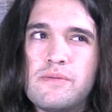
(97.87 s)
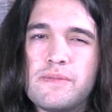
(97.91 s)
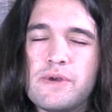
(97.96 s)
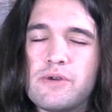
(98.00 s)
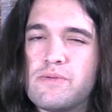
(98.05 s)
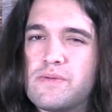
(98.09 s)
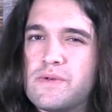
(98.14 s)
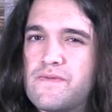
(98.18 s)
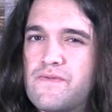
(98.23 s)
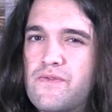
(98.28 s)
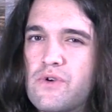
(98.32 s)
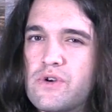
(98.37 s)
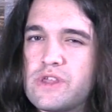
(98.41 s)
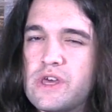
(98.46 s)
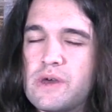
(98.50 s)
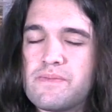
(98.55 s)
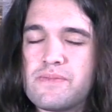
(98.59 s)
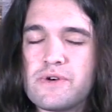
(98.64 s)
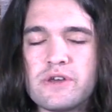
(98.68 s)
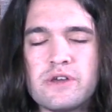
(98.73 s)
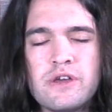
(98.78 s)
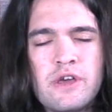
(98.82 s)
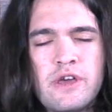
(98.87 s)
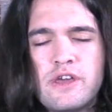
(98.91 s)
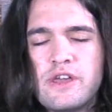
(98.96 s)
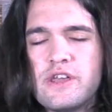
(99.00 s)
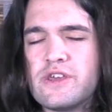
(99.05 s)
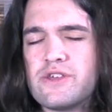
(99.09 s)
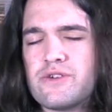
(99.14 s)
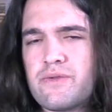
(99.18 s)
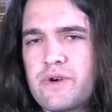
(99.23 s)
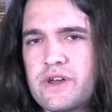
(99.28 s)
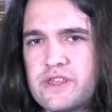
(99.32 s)
maybe before that, but
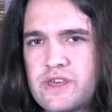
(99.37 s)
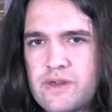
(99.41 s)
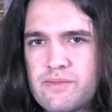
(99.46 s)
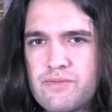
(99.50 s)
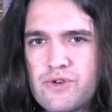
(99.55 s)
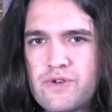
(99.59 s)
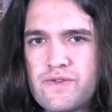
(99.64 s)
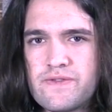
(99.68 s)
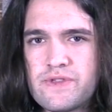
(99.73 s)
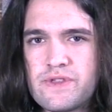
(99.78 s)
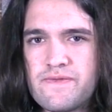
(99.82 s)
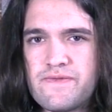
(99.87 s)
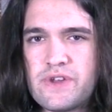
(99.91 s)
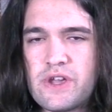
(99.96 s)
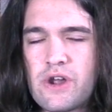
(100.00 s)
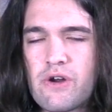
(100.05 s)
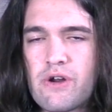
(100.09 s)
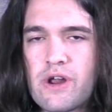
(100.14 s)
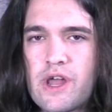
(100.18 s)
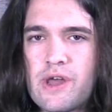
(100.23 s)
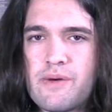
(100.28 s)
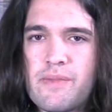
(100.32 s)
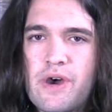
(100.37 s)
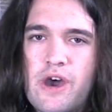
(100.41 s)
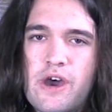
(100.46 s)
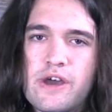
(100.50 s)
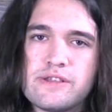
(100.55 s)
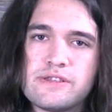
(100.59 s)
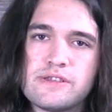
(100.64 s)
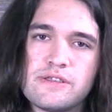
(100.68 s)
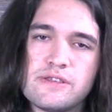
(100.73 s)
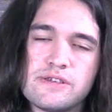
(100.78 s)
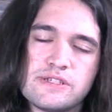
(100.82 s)
either way they moved the V R M
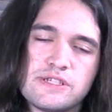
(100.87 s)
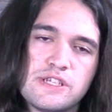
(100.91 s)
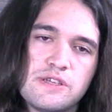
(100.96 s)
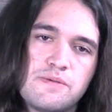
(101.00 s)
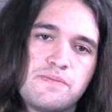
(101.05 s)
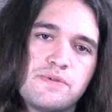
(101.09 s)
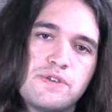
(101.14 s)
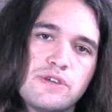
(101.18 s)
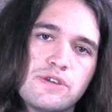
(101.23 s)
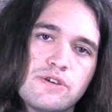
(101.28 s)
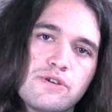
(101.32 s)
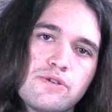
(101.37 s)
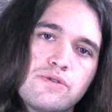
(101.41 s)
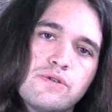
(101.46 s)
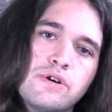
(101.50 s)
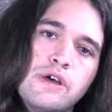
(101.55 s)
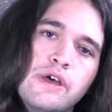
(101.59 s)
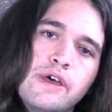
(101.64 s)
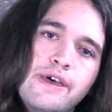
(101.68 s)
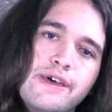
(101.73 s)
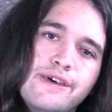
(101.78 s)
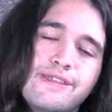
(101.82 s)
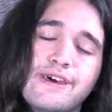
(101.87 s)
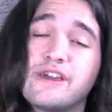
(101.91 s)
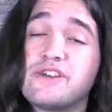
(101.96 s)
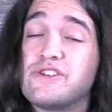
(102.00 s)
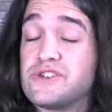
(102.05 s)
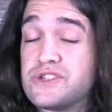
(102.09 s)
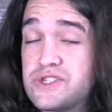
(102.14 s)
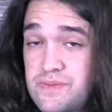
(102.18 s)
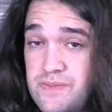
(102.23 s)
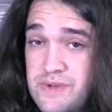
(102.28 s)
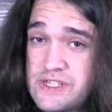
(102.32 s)
onto the C P U. That
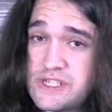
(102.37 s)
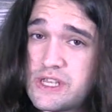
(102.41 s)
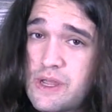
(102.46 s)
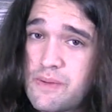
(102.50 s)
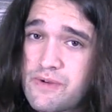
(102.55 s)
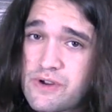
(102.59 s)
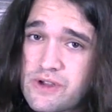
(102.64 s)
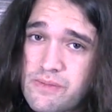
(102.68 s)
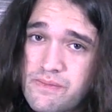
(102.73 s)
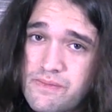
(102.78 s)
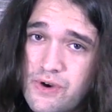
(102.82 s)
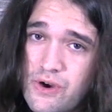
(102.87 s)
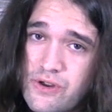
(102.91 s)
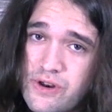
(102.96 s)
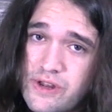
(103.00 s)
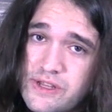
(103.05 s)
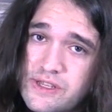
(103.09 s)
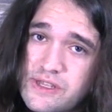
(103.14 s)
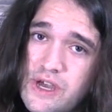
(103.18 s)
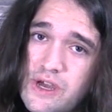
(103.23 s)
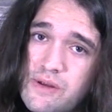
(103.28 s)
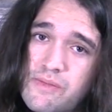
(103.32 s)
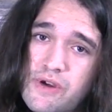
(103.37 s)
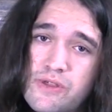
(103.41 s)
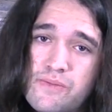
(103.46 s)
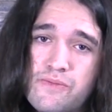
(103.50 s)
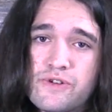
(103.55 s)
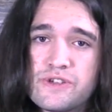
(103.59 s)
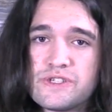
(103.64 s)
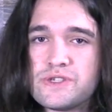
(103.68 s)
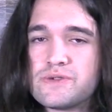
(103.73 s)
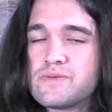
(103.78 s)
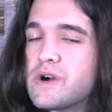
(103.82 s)
used to be a separate component on
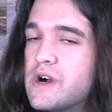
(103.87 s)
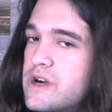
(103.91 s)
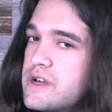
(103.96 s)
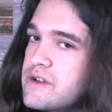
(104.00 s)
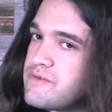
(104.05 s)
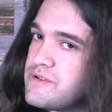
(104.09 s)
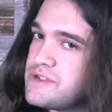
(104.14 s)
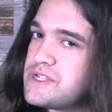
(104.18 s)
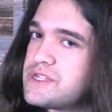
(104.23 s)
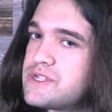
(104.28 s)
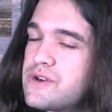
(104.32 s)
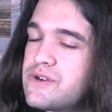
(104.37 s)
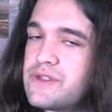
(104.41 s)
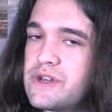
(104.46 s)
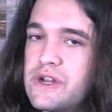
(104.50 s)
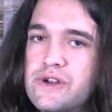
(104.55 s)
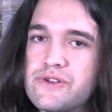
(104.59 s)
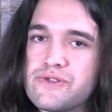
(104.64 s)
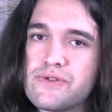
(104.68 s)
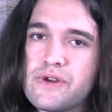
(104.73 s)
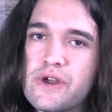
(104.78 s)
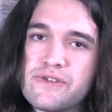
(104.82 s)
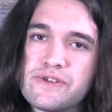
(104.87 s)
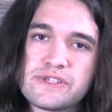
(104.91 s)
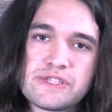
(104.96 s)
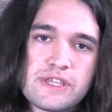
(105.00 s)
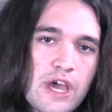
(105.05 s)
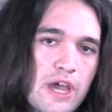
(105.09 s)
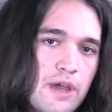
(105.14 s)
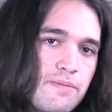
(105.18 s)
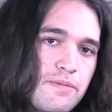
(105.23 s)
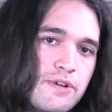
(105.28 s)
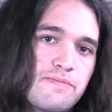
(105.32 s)
motherboards as well. It was still there throughout this
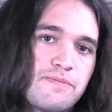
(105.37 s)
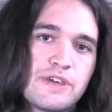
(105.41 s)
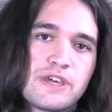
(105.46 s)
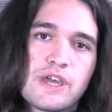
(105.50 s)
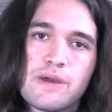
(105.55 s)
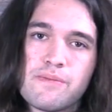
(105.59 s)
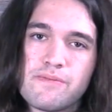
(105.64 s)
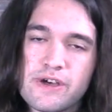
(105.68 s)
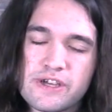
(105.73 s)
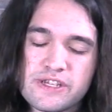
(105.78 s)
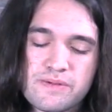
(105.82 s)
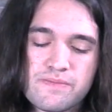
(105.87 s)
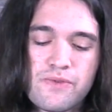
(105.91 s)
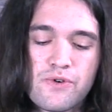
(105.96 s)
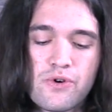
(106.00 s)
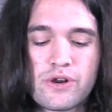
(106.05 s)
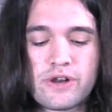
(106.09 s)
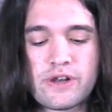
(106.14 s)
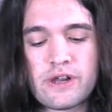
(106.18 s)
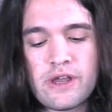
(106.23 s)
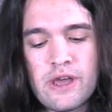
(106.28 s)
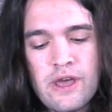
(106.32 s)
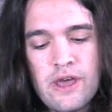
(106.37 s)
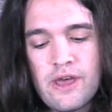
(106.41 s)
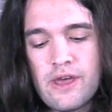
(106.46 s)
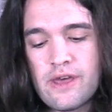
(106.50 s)
time, but it became less important.